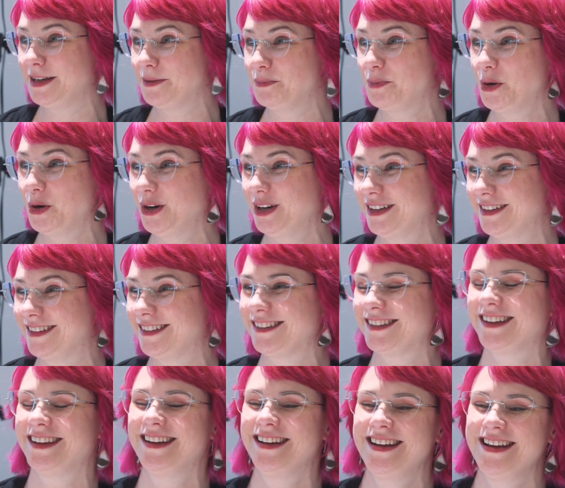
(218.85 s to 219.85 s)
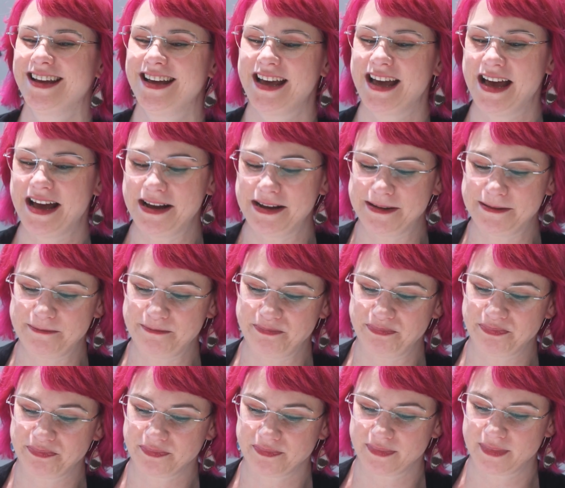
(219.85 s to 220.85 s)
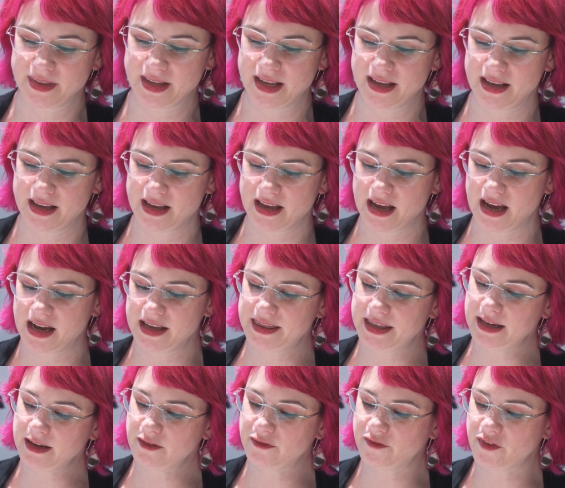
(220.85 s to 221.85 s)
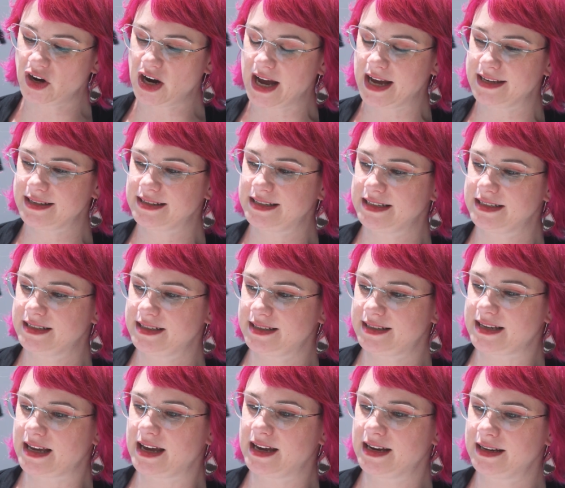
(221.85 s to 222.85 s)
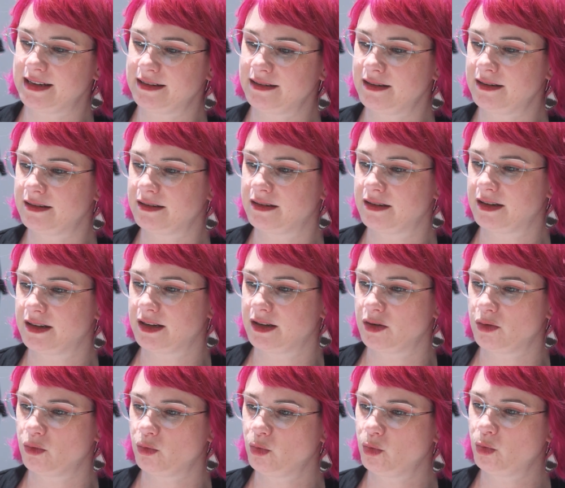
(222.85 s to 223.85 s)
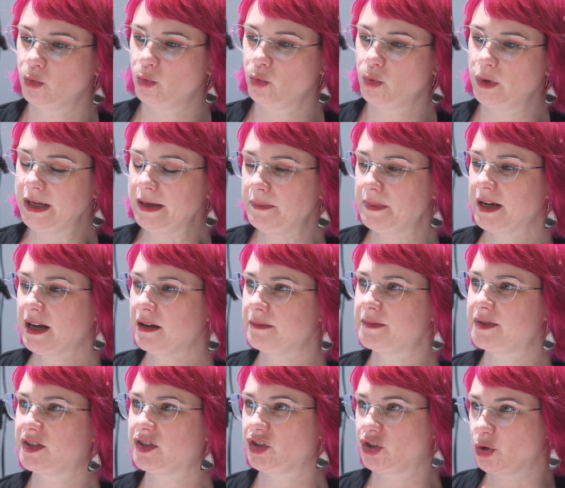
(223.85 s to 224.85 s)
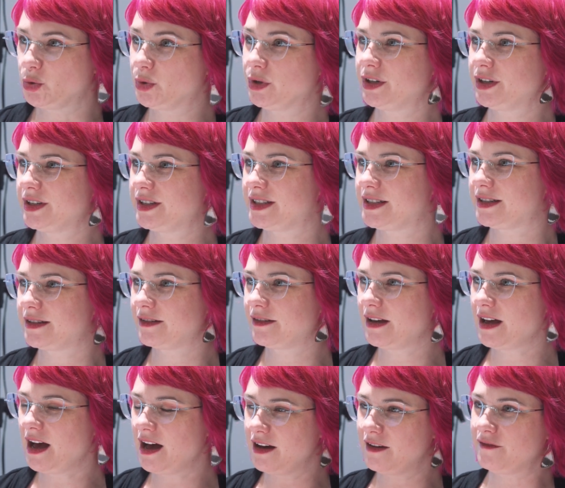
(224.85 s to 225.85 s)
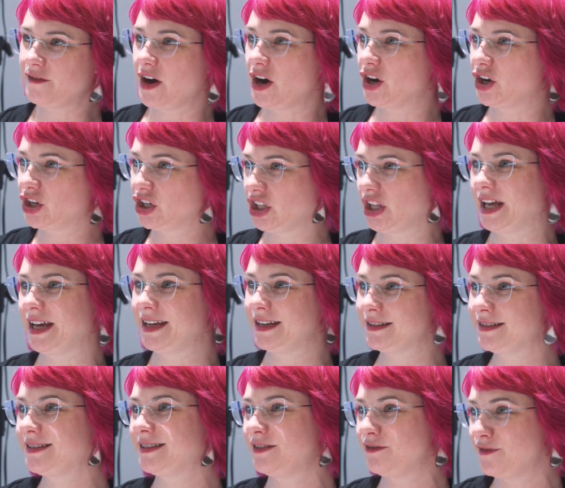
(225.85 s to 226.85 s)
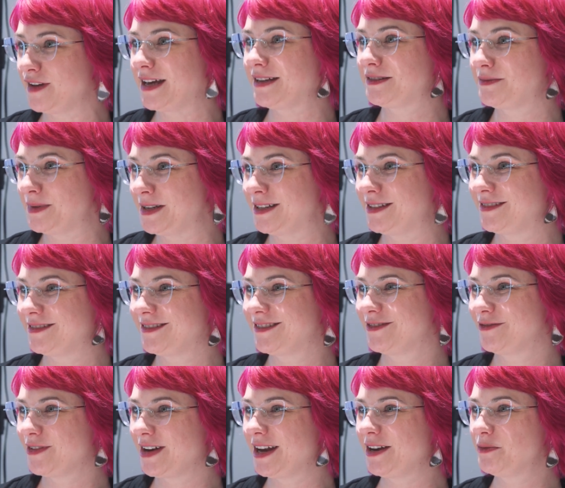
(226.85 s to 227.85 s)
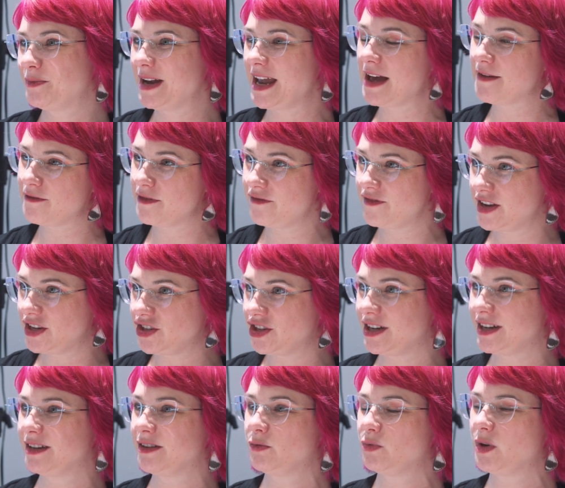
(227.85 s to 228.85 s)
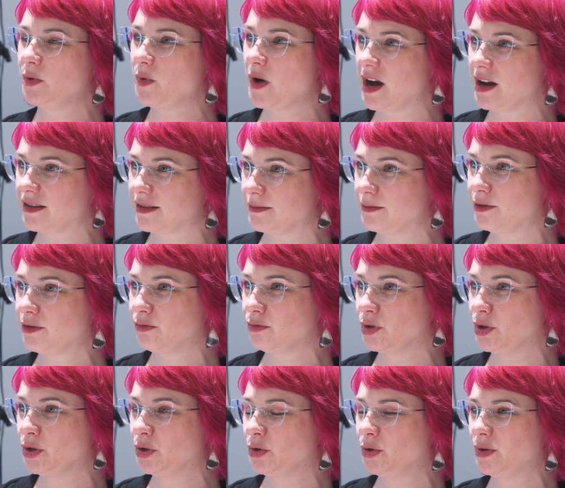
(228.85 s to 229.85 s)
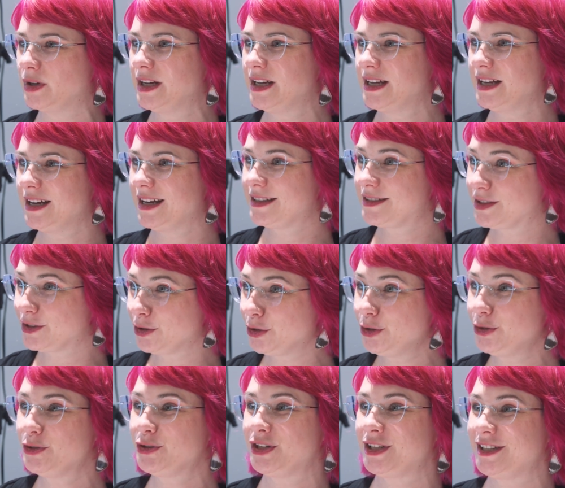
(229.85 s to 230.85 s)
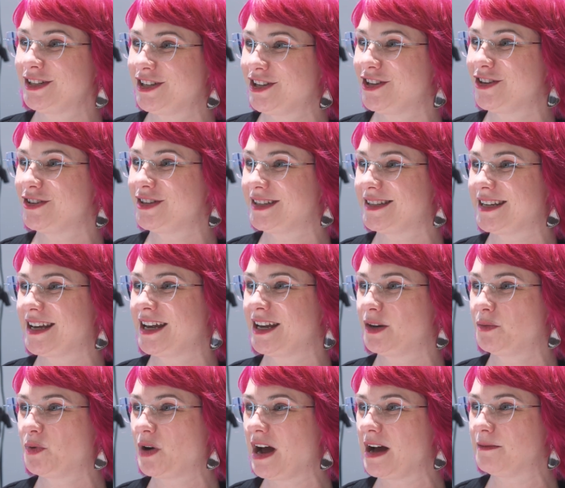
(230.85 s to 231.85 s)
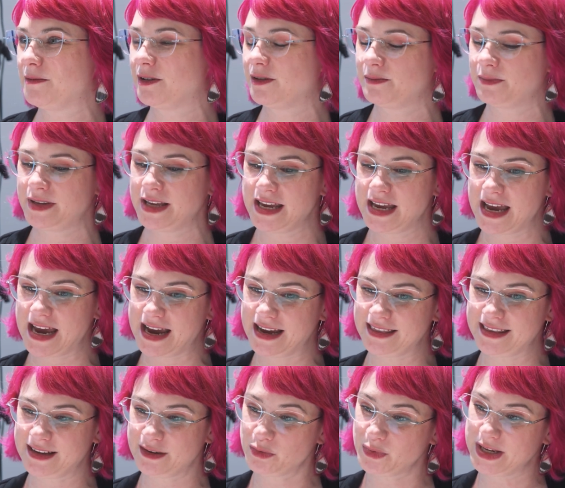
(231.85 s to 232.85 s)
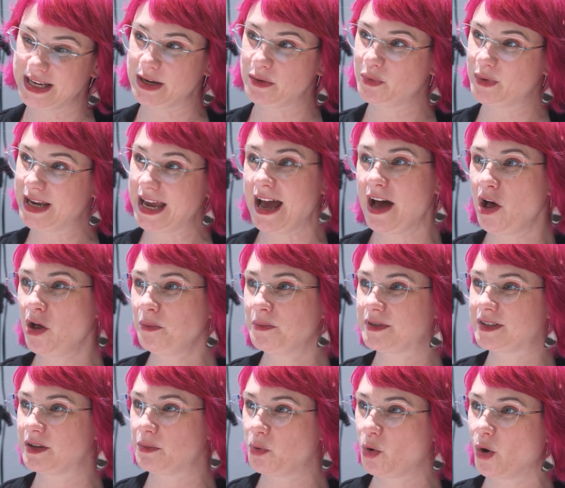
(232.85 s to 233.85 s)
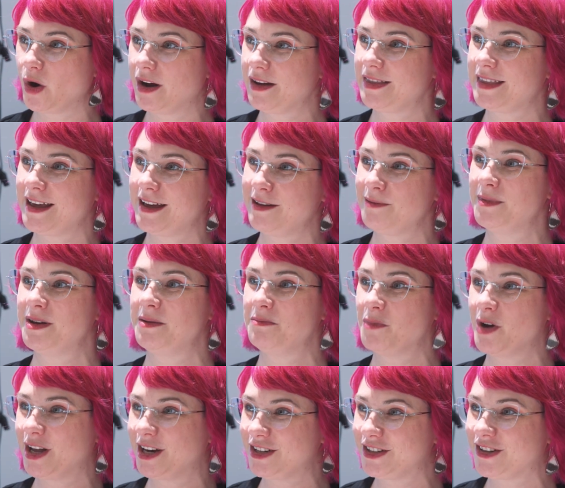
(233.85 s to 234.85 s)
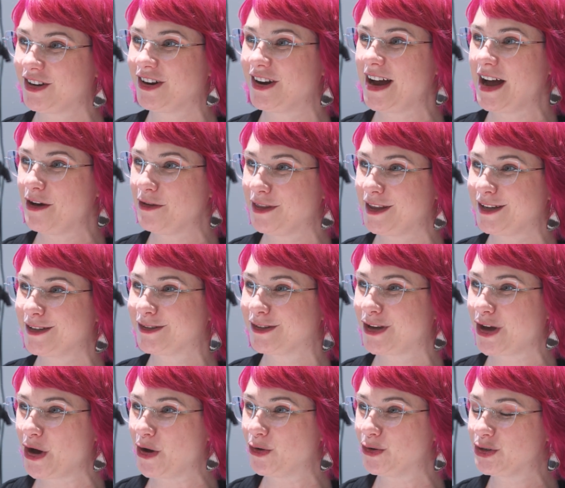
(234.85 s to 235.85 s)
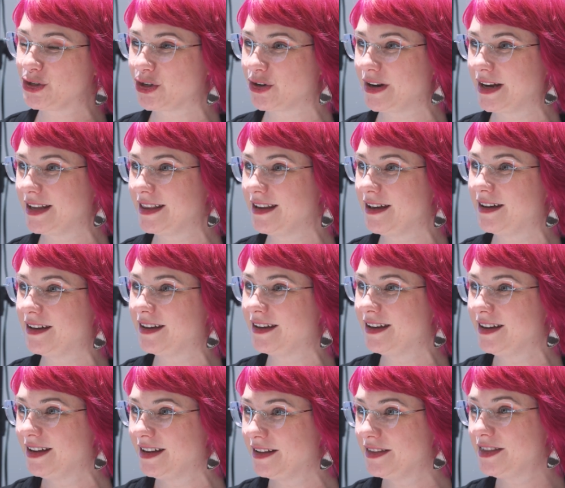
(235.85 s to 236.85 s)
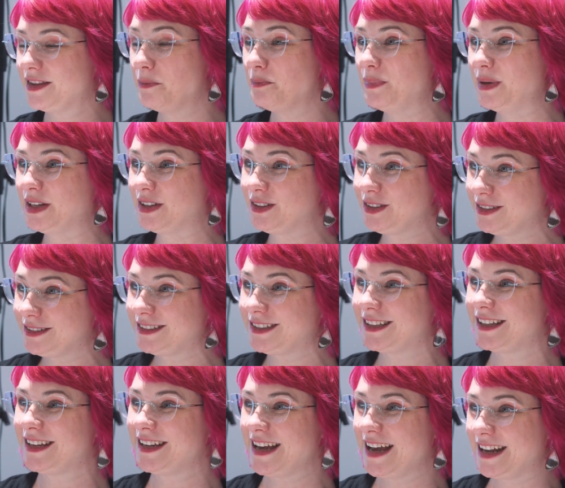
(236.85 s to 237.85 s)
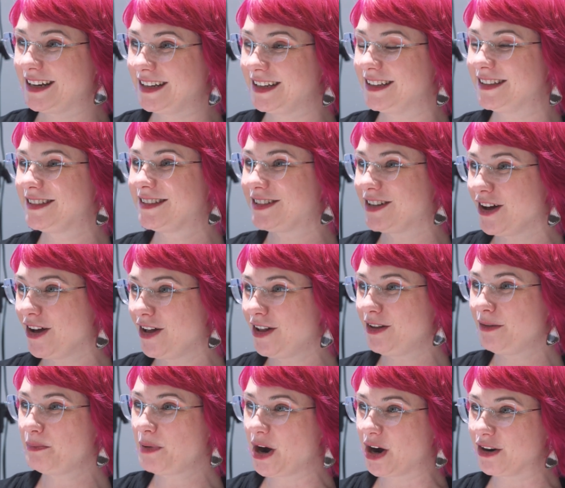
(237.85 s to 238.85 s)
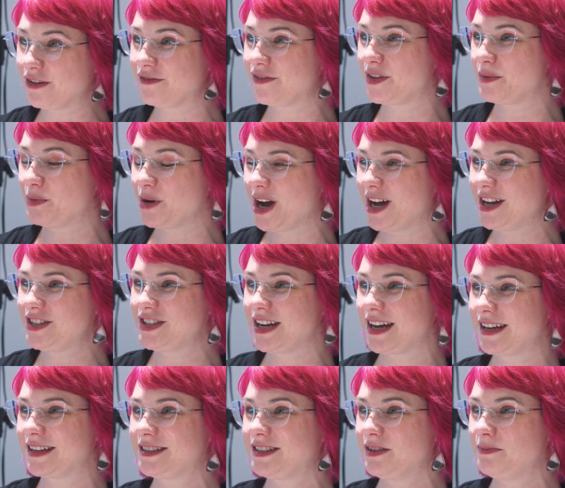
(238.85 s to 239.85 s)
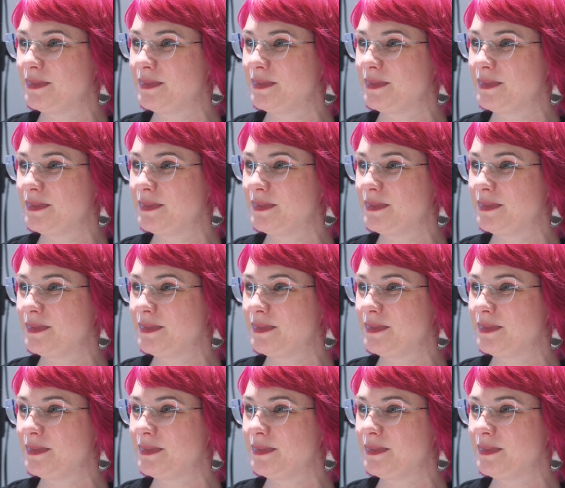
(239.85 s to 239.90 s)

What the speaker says: important. I think for us in design, we become stewards of our clients' investment, right? We have a vision, we walk them through a solution to their design problem, and then we help support them and monitor how things go during the build and install part of the project to